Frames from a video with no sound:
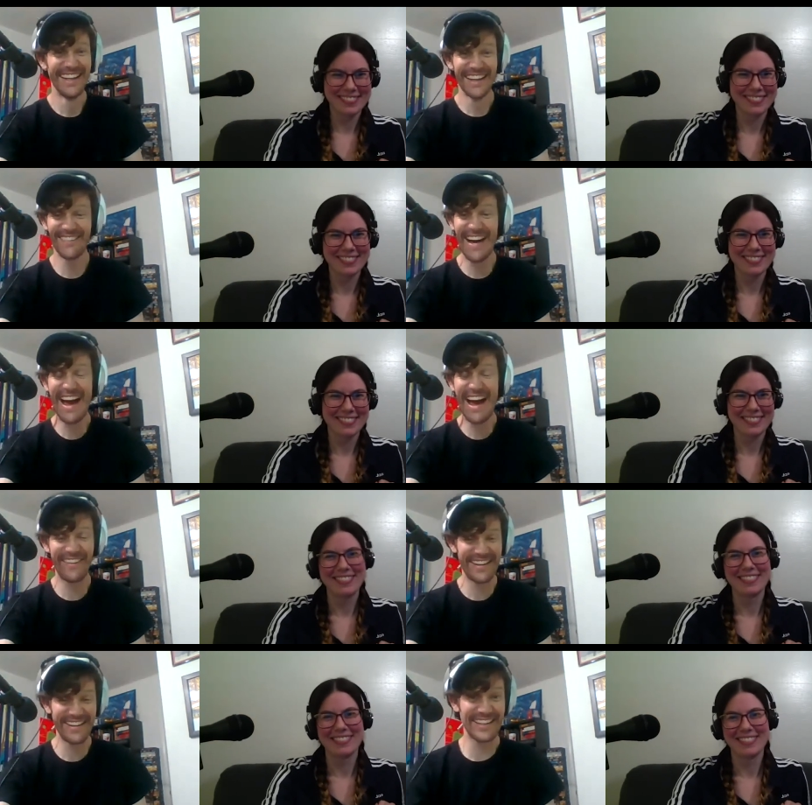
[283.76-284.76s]
Speaker 1: Oh,
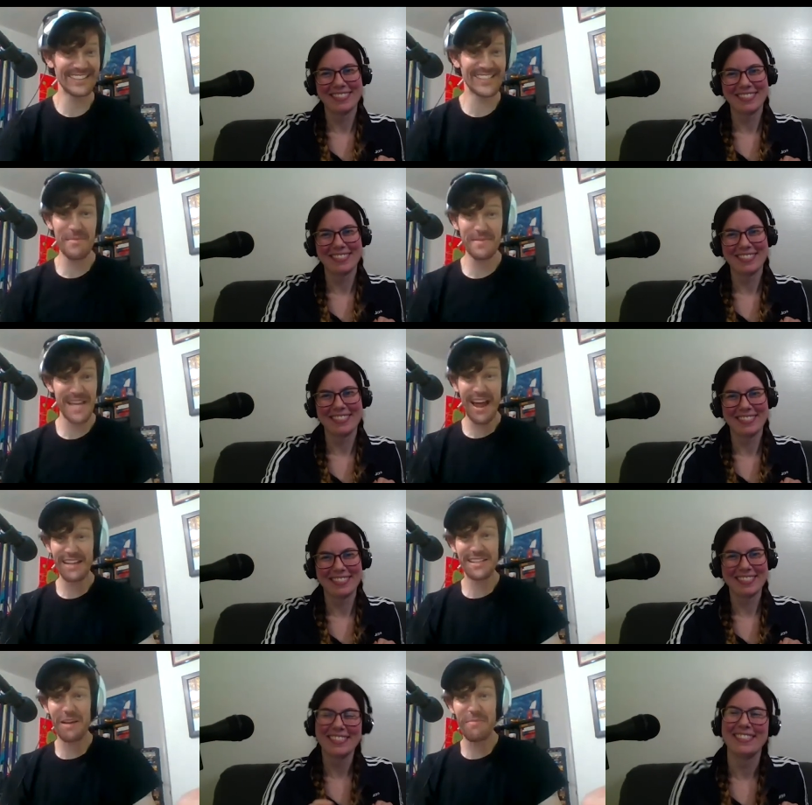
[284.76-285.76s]
wow. And
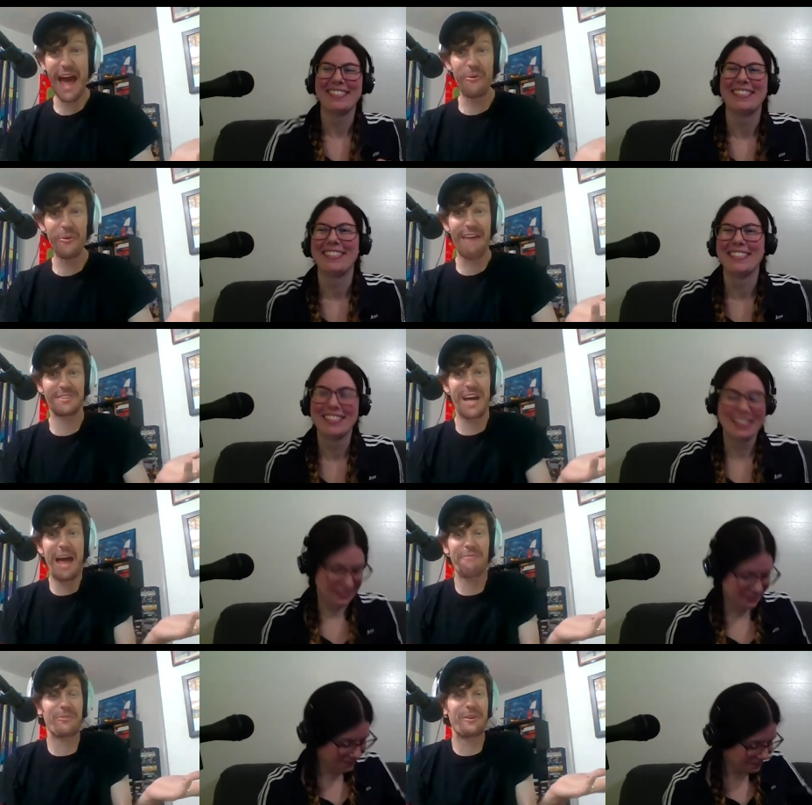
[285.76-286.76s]
somehow we have
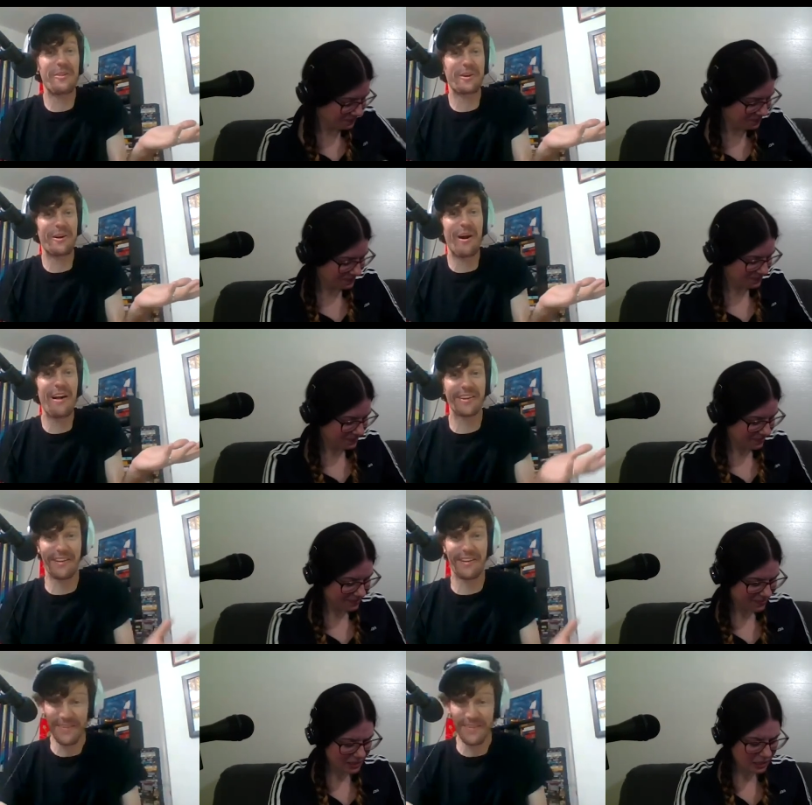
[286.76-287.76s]
time for another
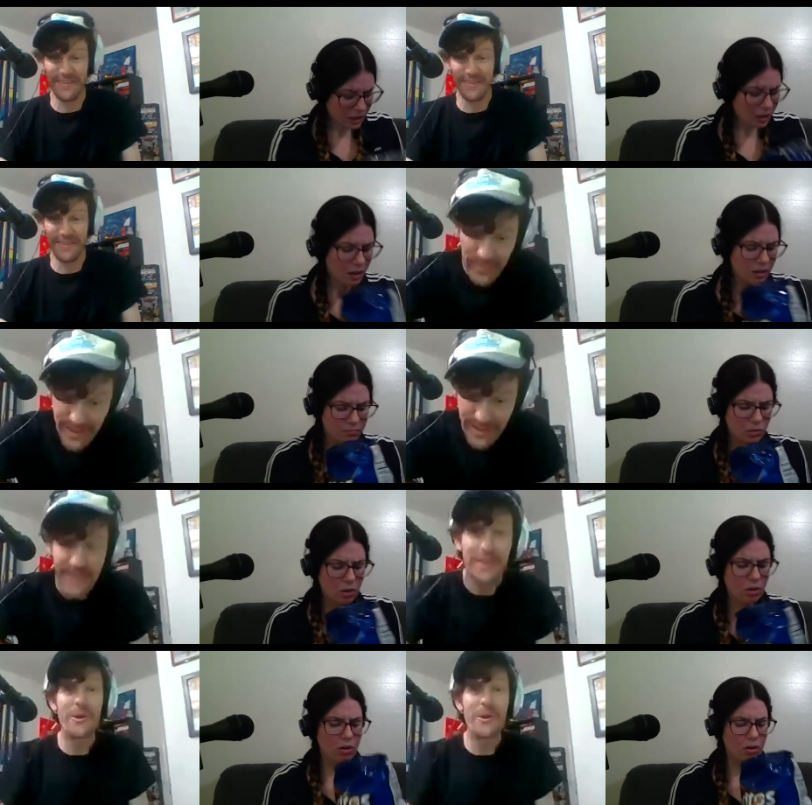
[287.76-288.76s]
caller.
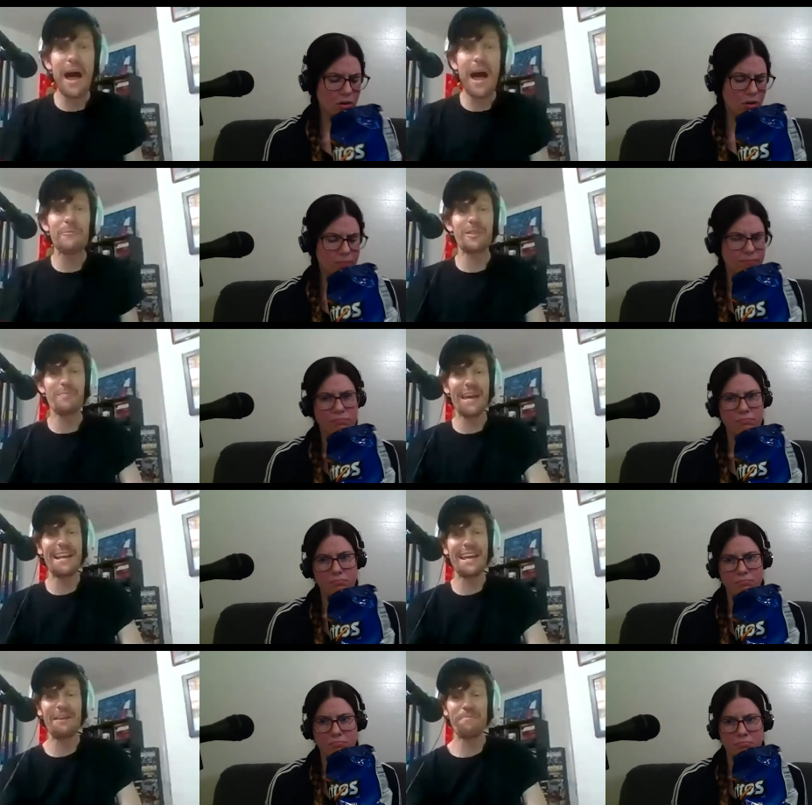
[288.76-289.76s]
Speaker 2: Aww.
Speaker 1: You're on with
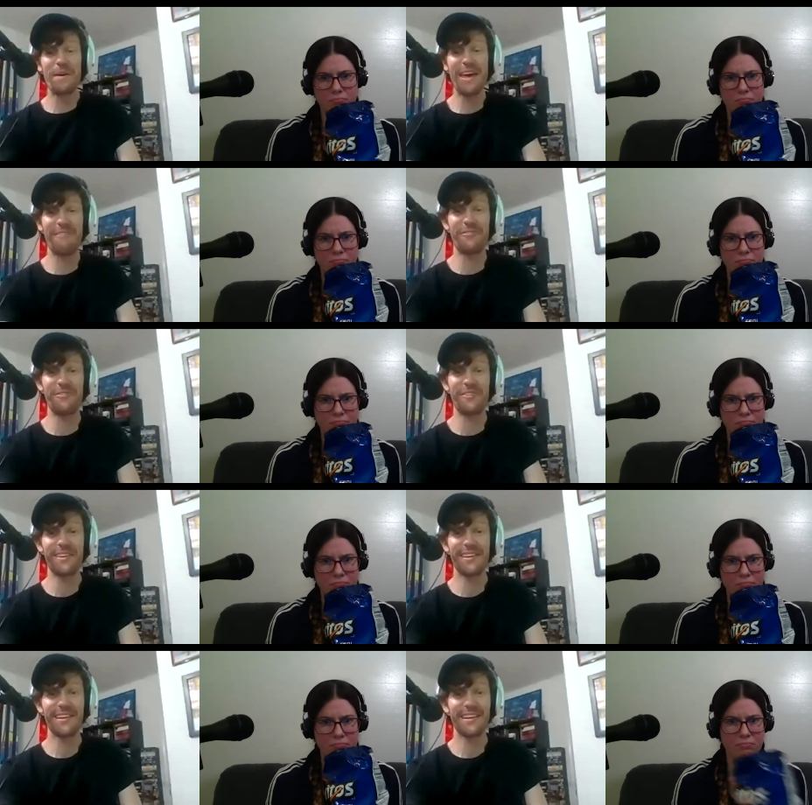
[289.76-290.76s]
Mindy and Biff.
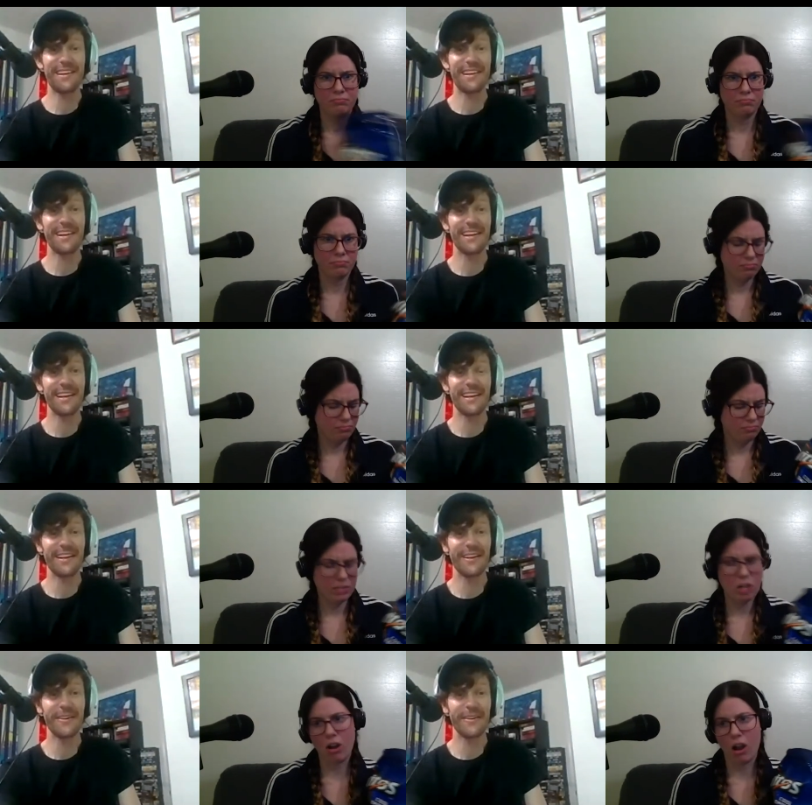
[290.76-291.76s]

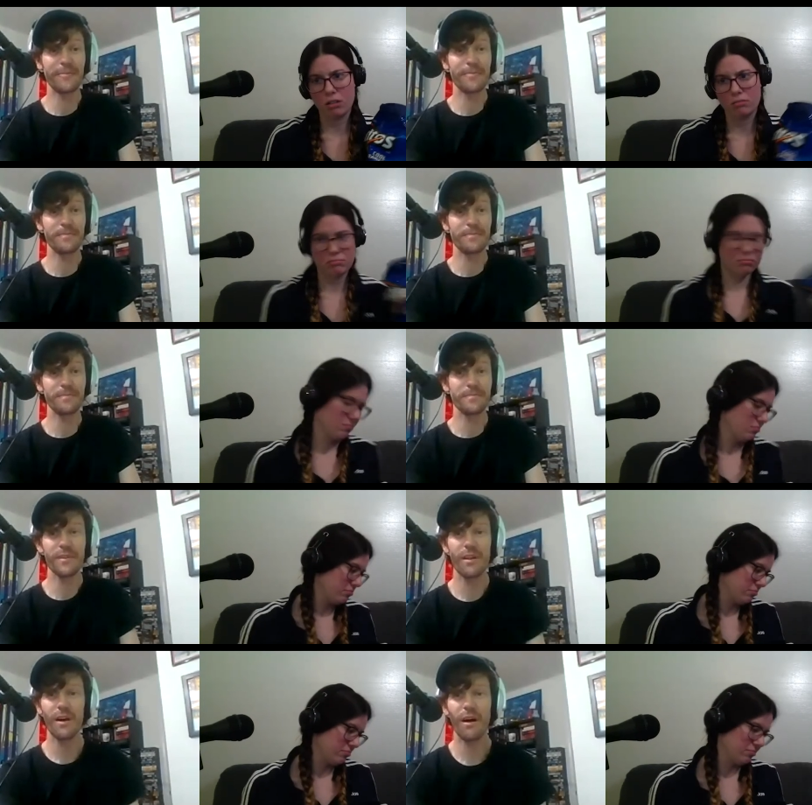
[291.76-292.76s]
Speaker 2: They're gone.
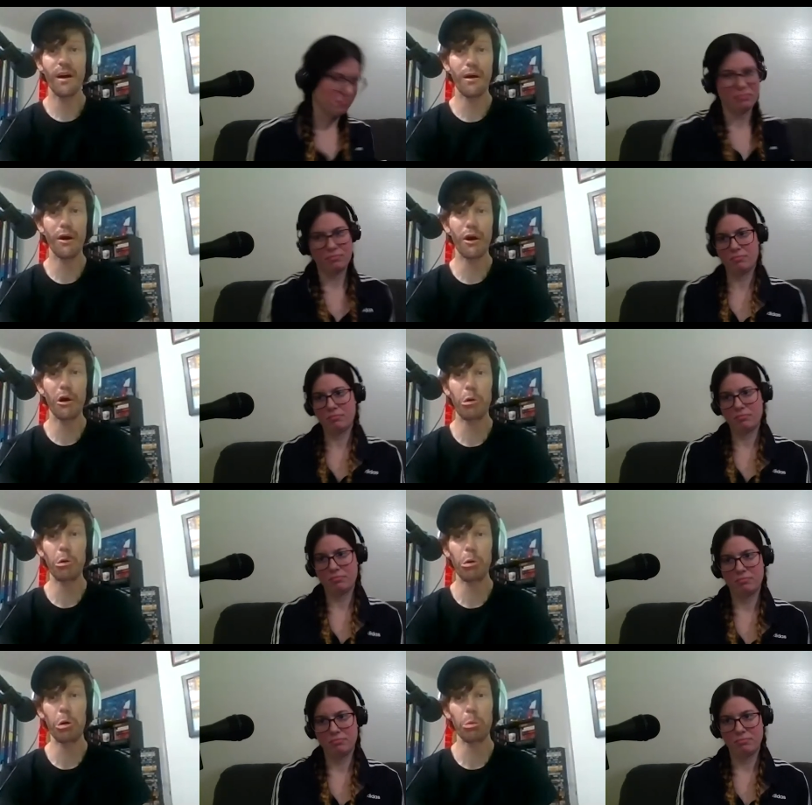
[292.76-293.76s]
Speaker 1: Oh.